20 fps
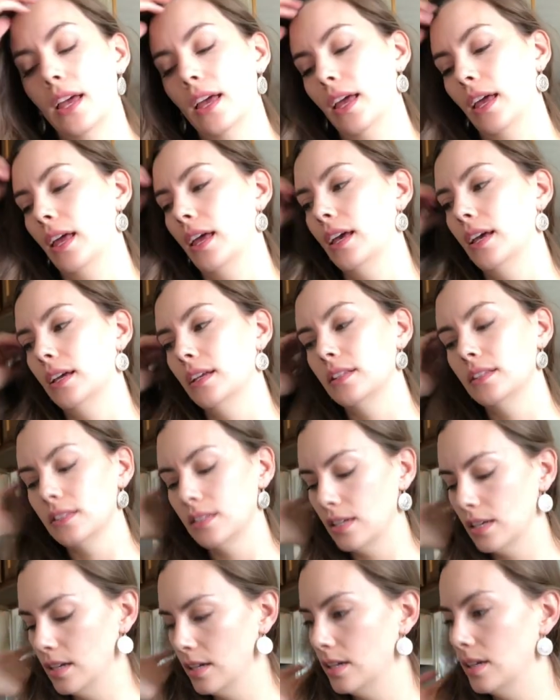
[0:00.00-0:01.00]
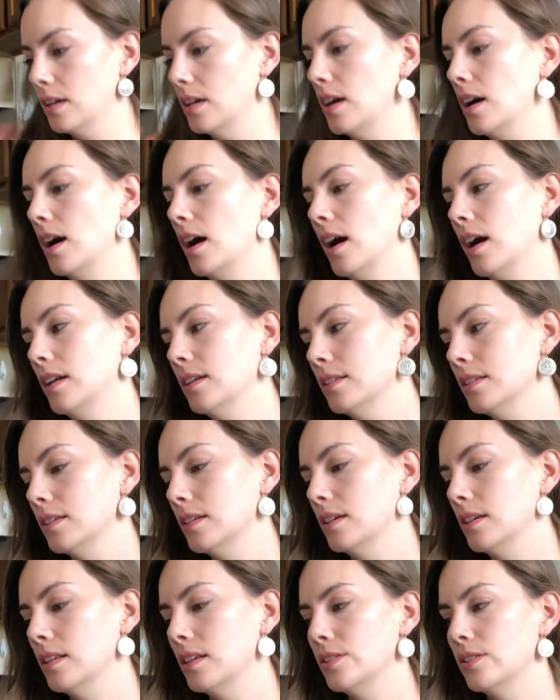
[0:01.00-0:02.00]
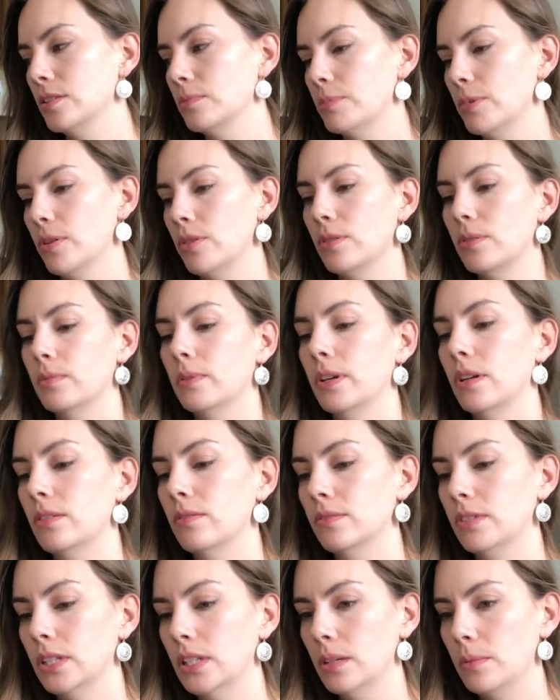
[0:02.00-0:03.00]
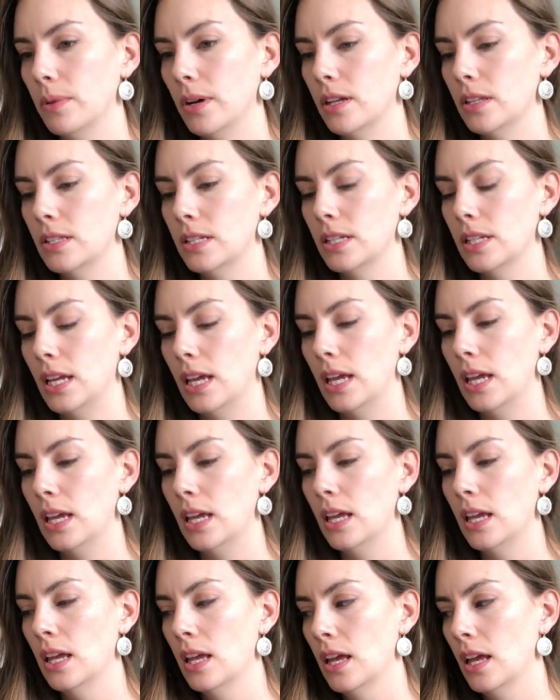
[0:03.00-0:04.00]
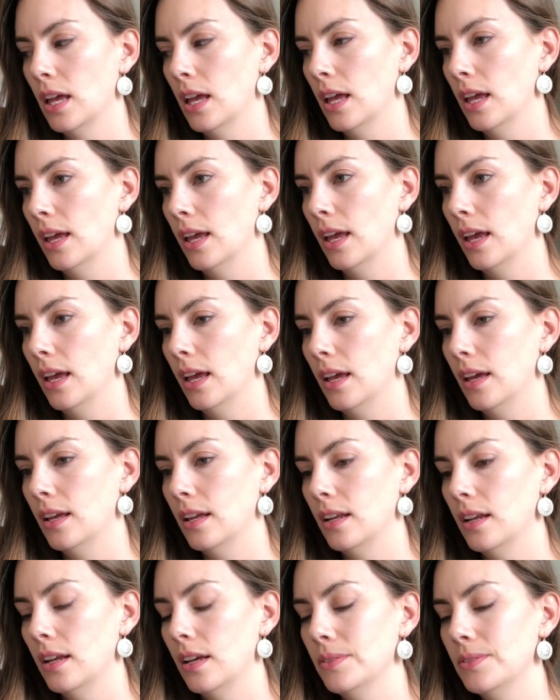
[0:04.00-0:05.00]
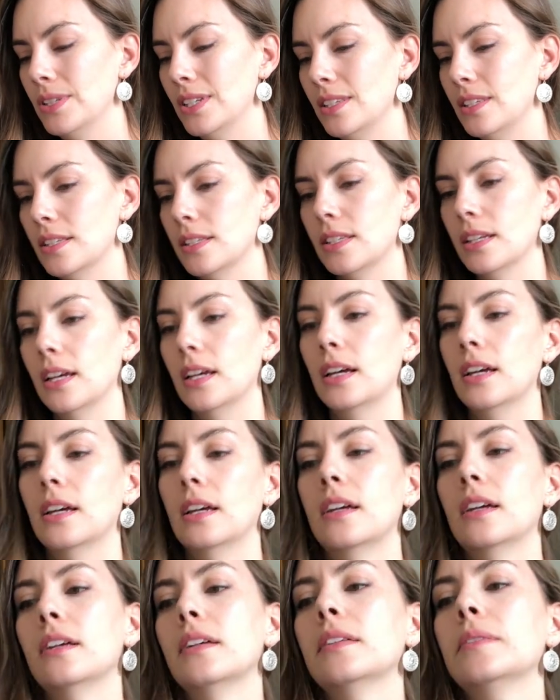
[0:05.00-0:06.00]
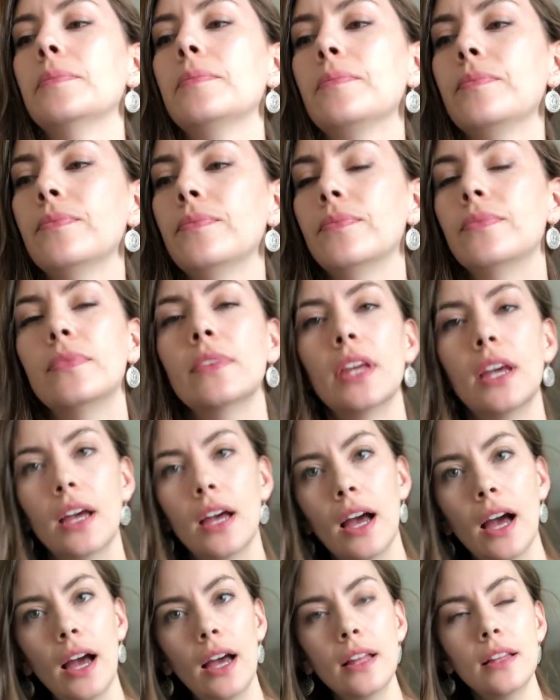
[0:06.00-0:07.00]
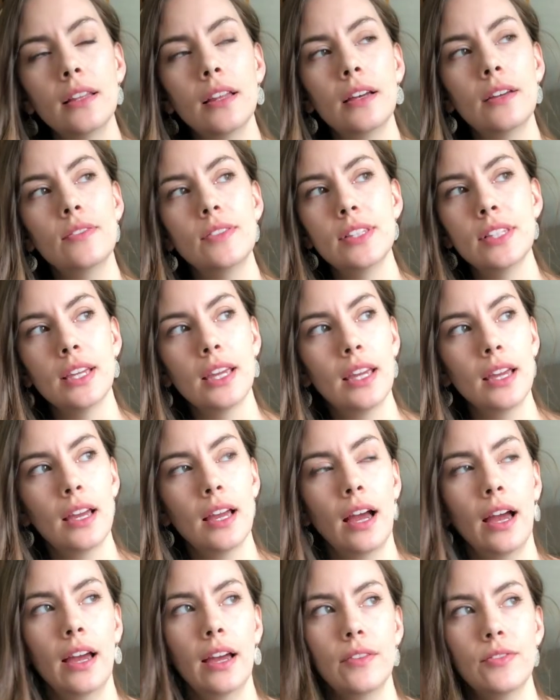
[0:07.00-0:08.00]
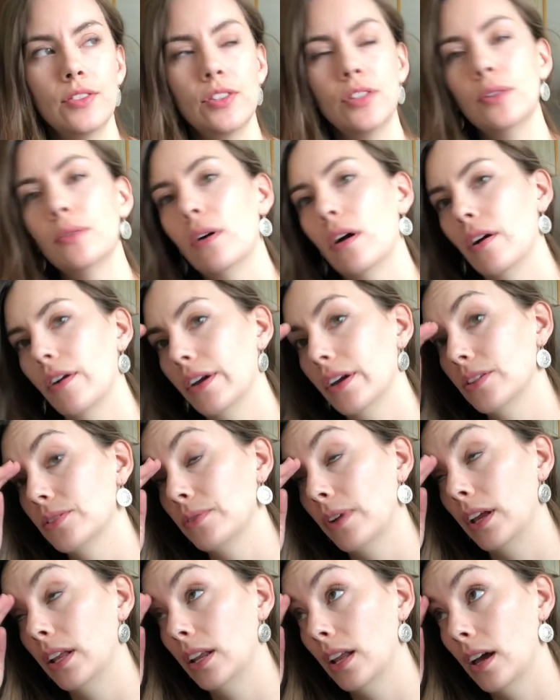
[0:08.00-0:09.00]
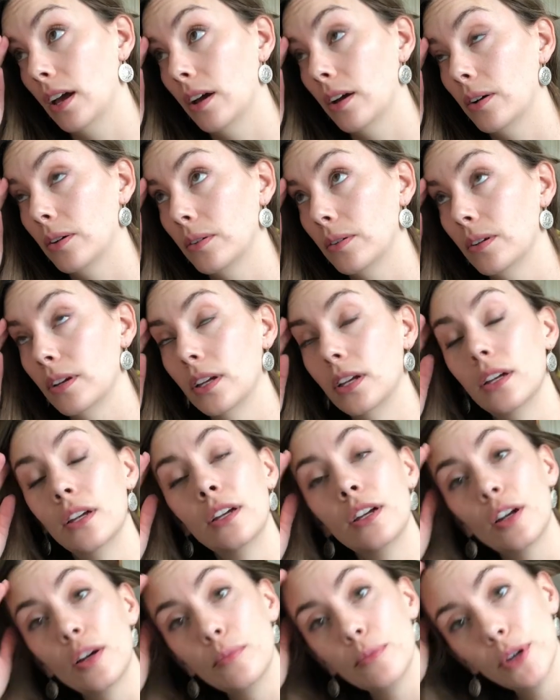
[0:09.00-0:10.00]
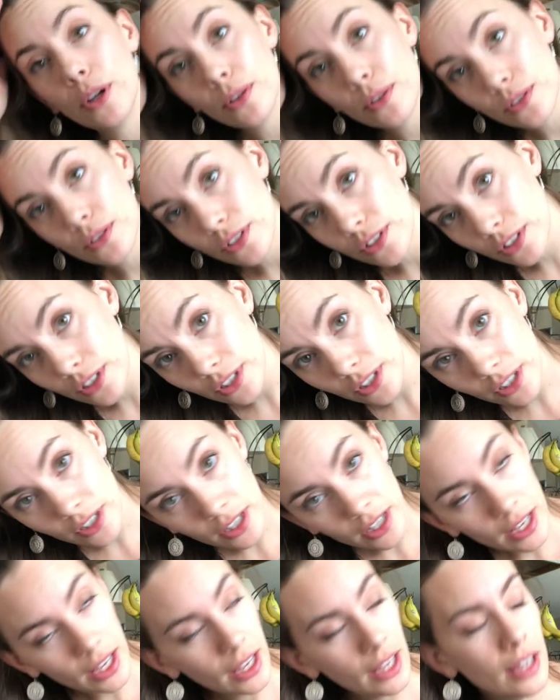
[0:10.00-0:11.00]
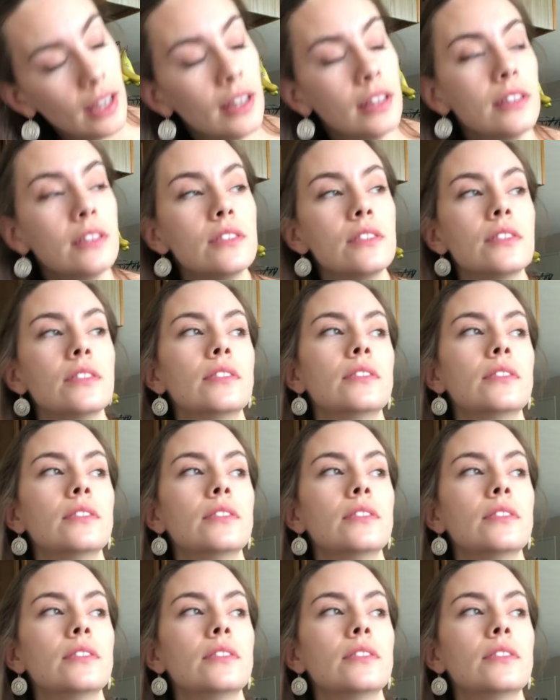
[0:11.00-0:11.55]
And honestly, they just both went really well today. And I'm just, I love singing. I have two arias right now, composer and